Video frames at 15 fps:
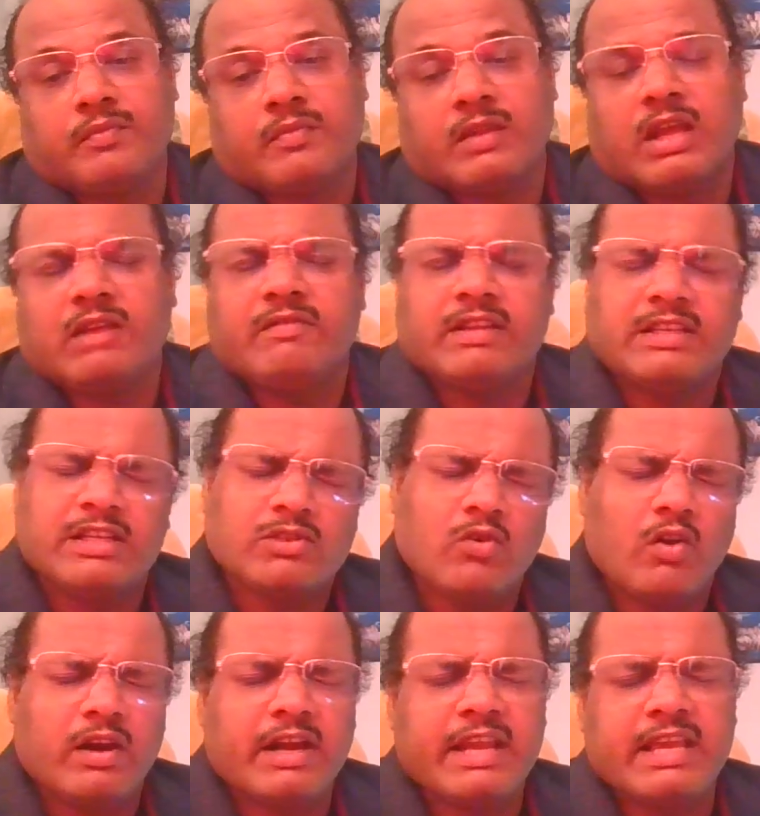and which is
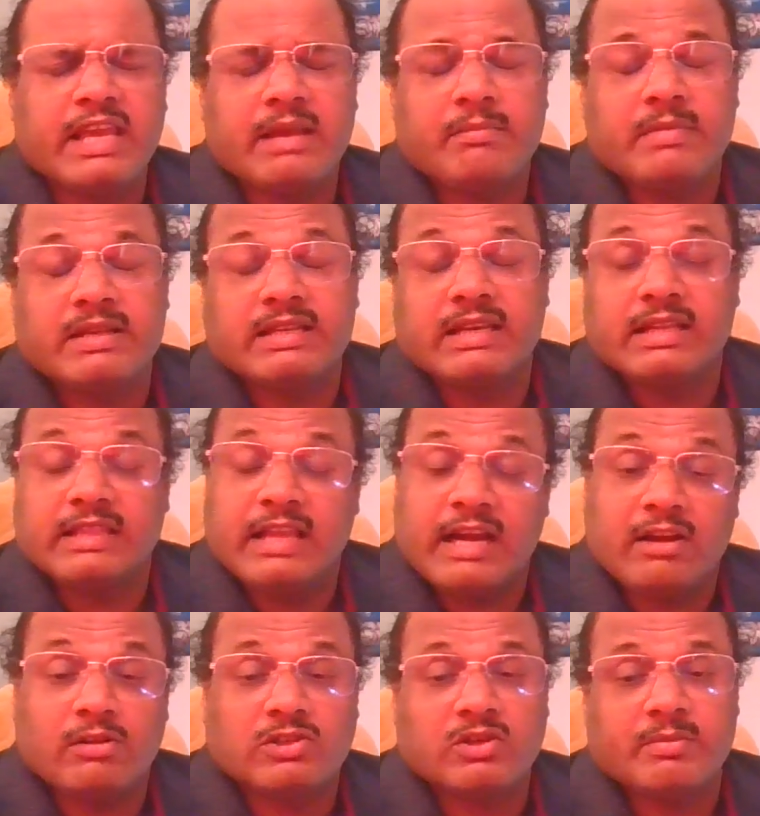already came basically, that
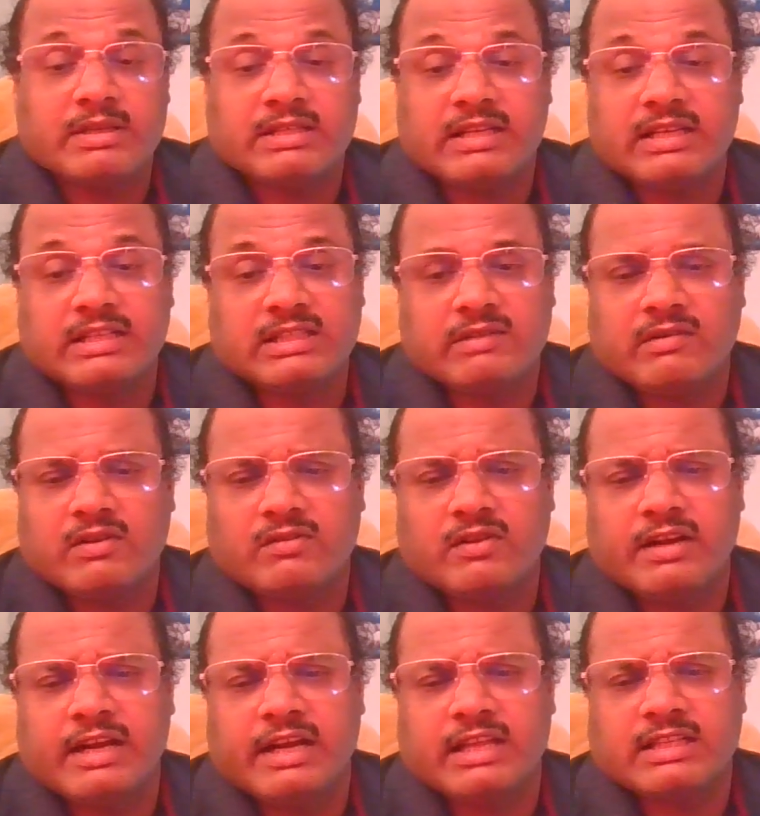also basically is the one of the
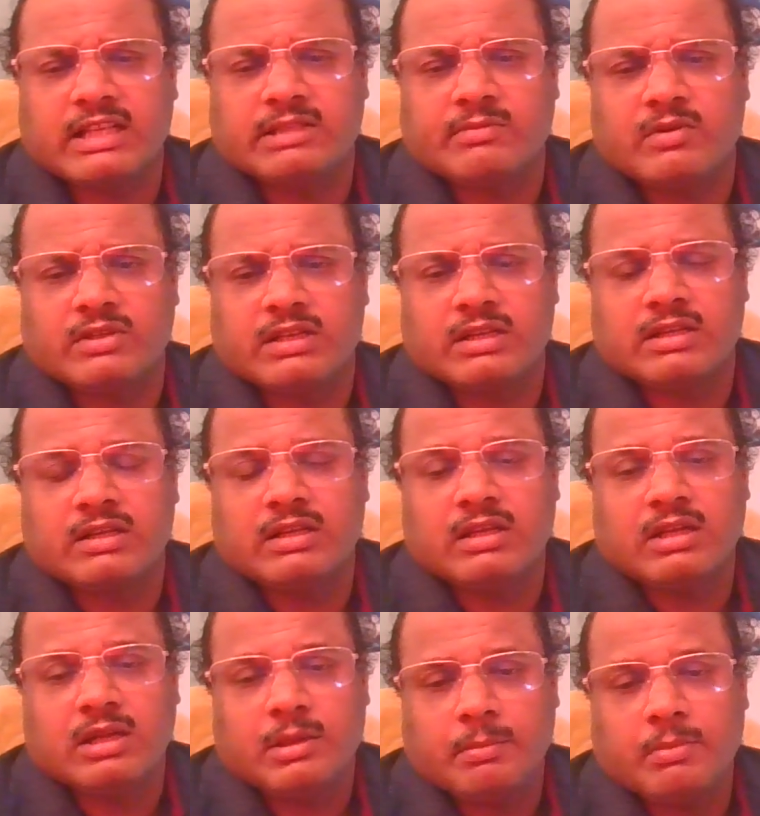data science project.
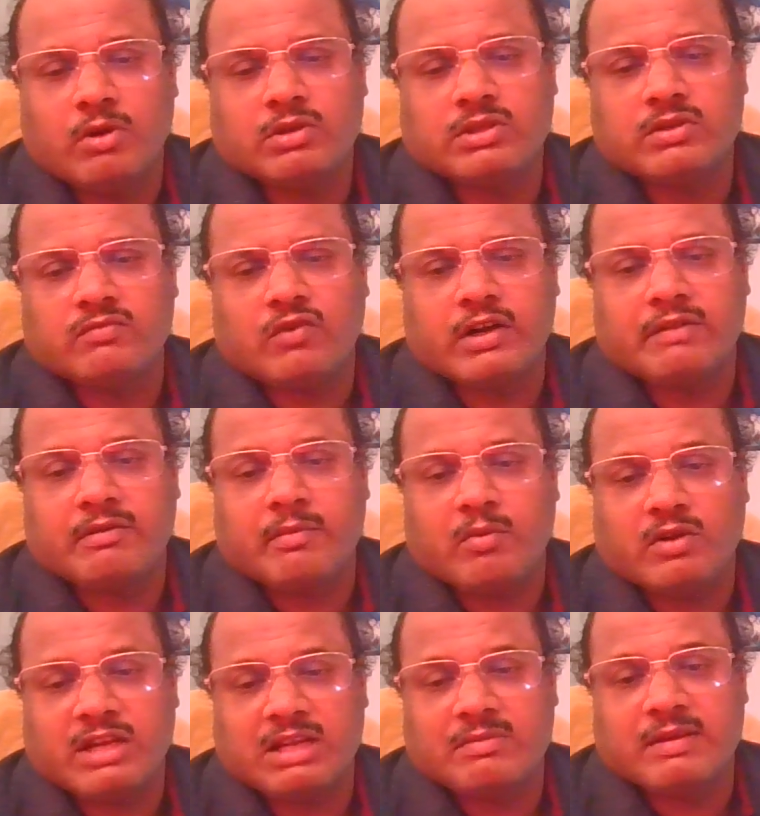Because see, whatever
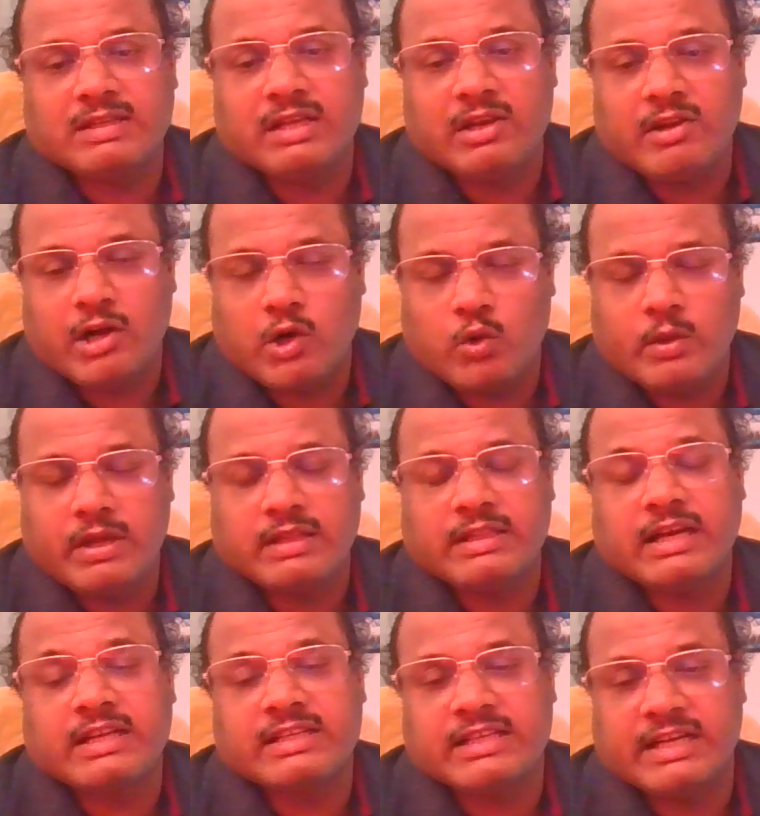project basically you are doing,
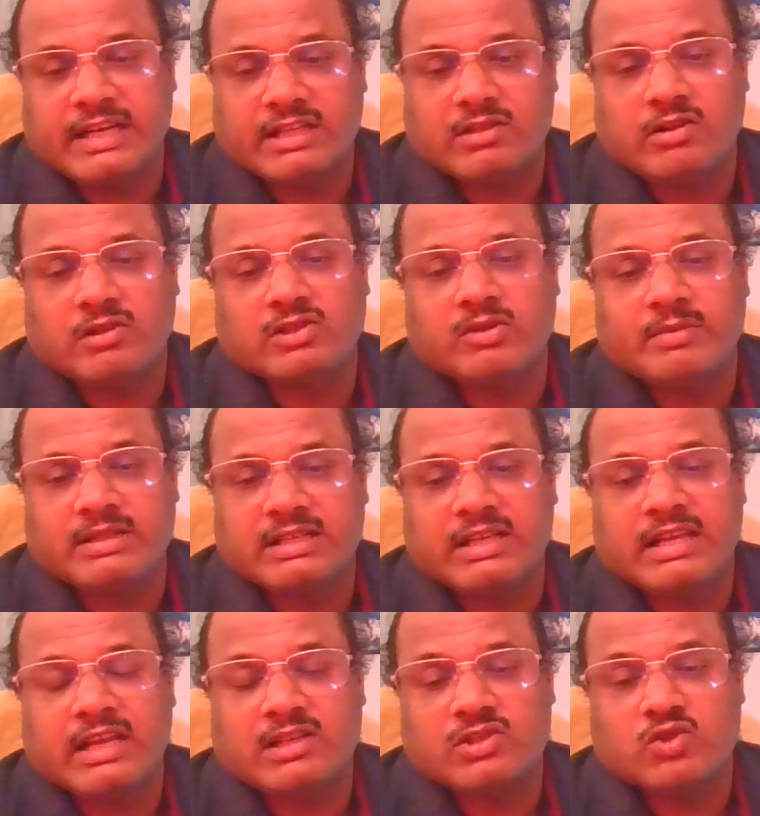that status also basically
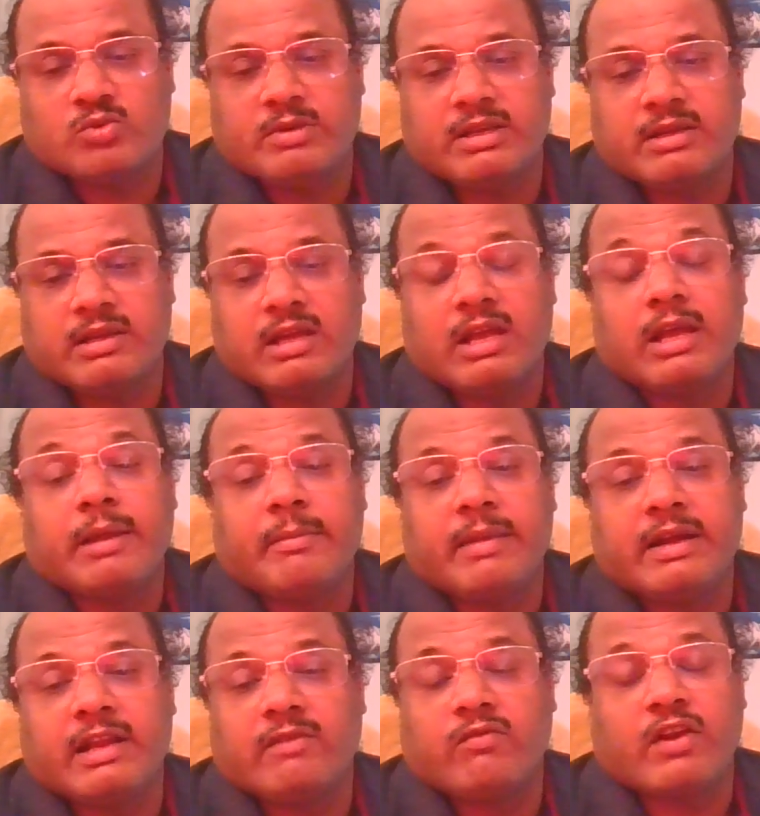has to be
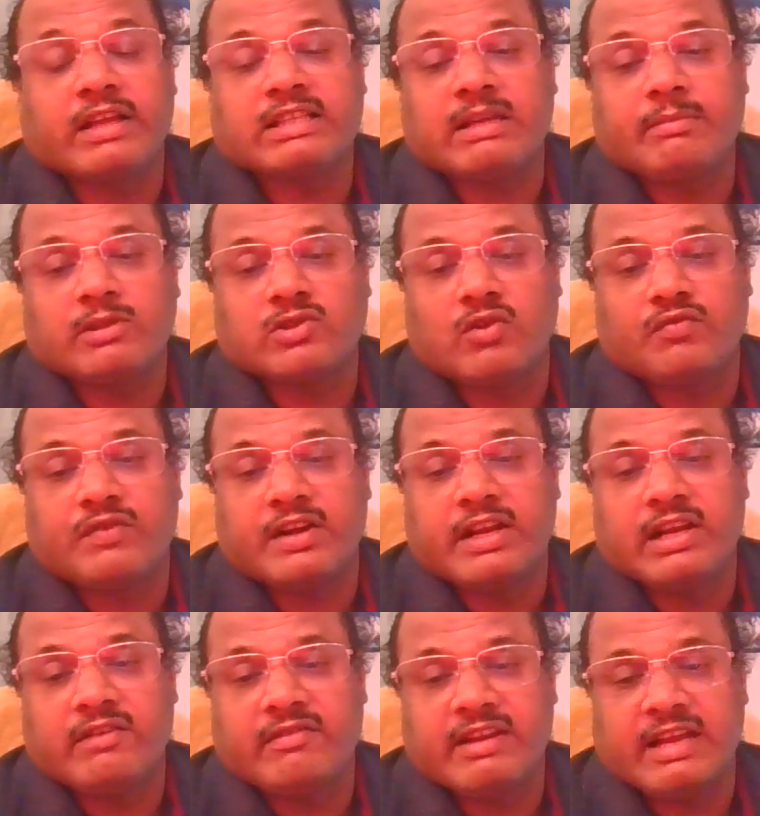maintained. For example, software
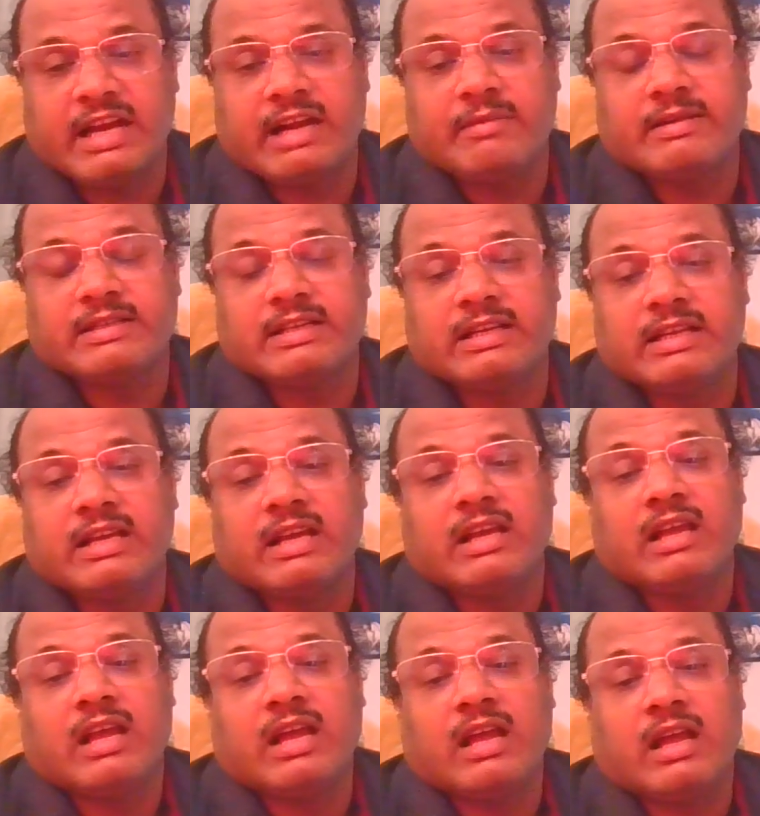delivery head basically,
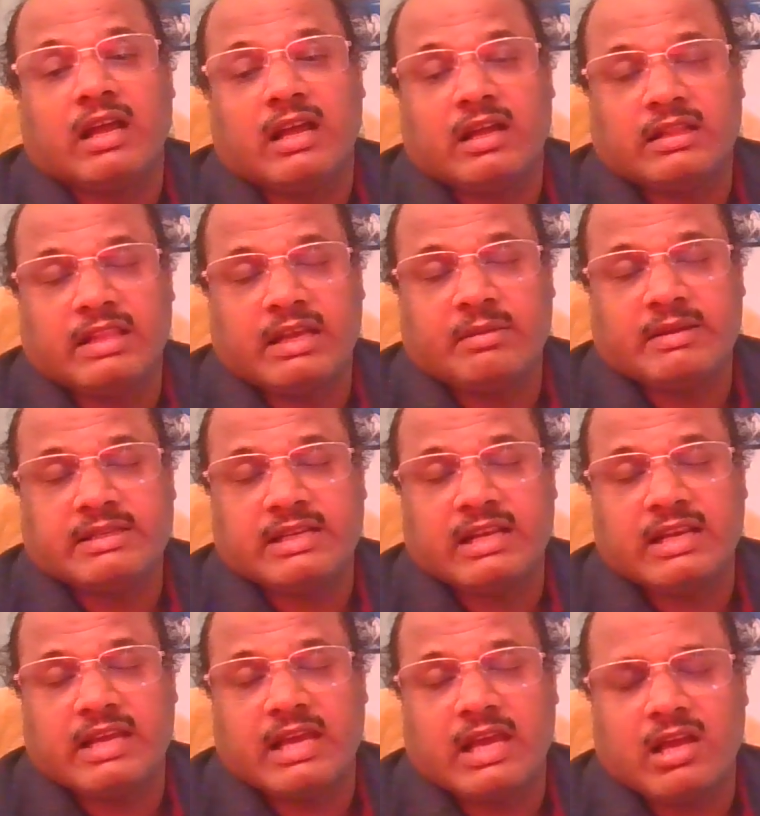they
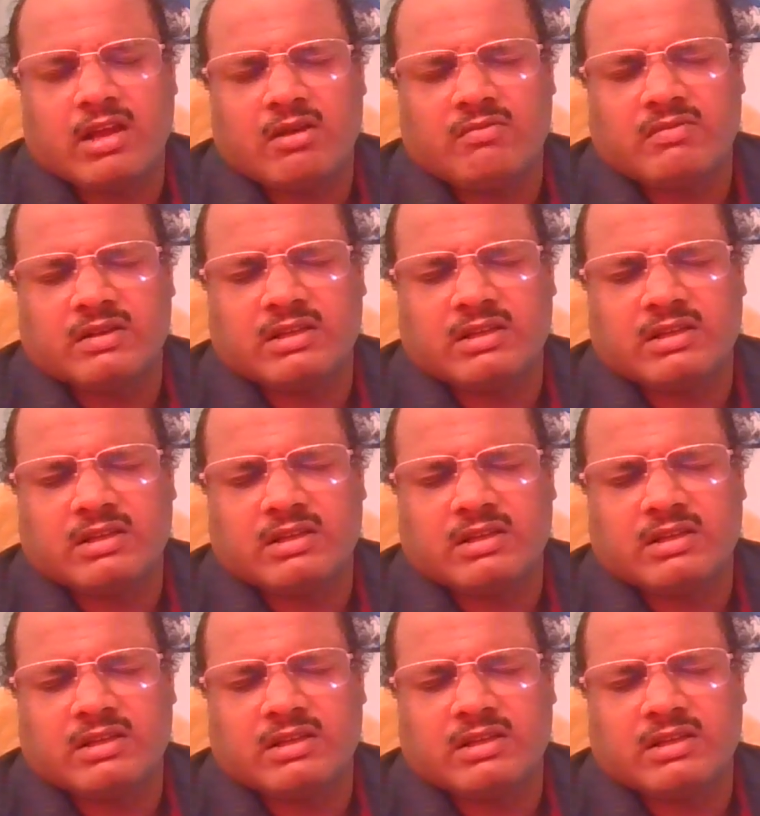basically have